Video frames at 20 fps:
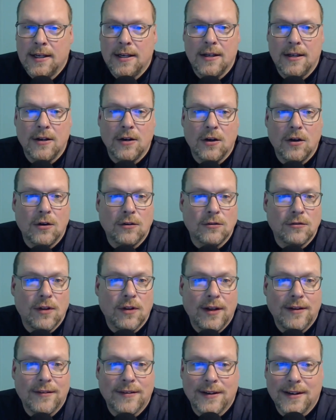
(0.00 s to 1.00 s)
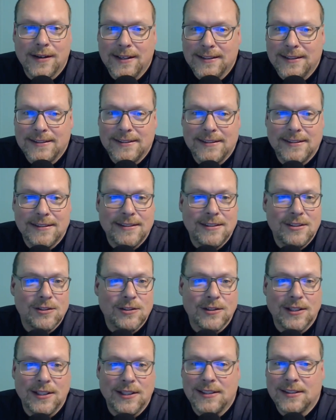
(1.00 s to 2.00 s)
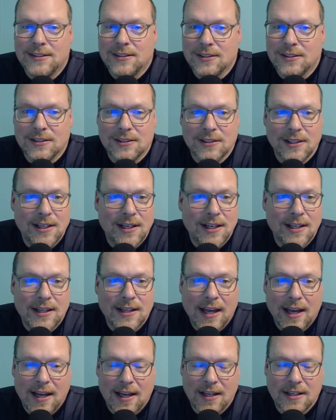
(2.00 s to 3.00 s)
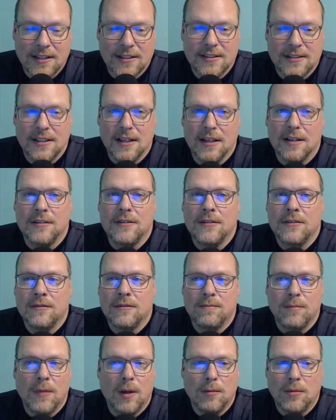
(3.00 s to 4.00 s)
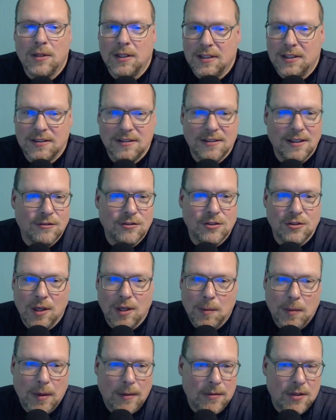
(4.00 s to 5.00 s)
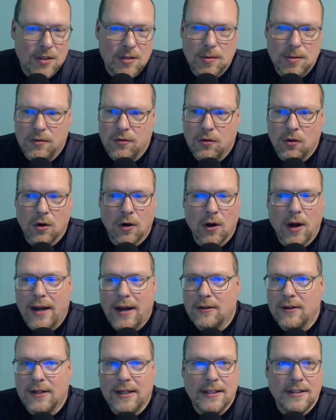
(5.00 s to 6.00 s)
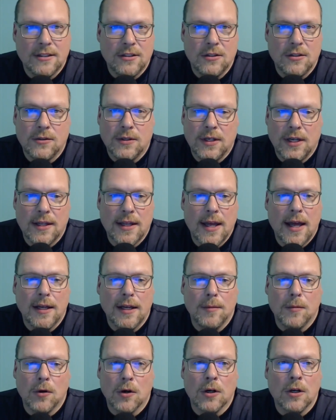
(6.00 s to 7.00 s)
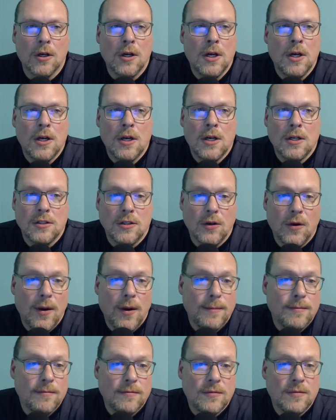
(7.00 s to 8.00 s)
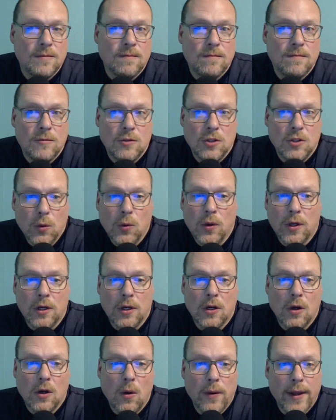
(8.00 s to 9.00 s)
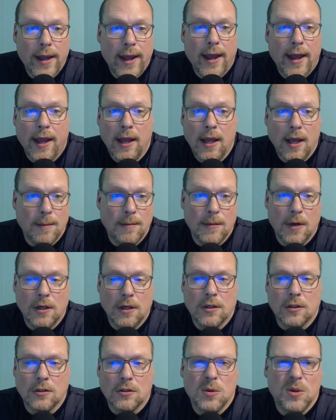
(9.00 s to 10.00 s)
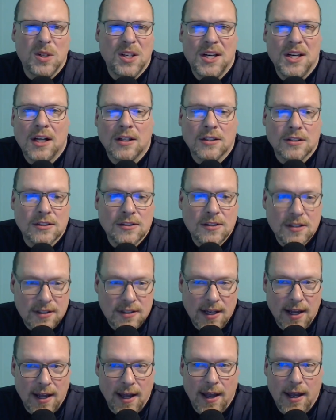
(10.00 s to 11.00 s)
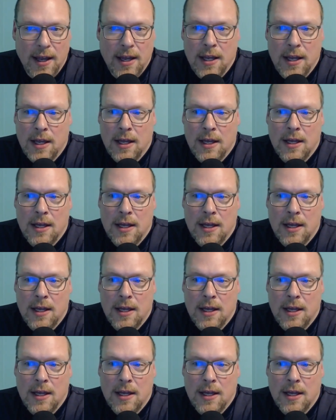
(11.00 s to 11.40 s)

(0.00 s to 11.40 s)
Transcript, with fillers: you know, flavored ice drinks or any of that kind of stuff. Bubblies. I was drinking bubblies before. I don't need to do any of that anymore. So I'm doing okay. I'm under twenty dollars a day,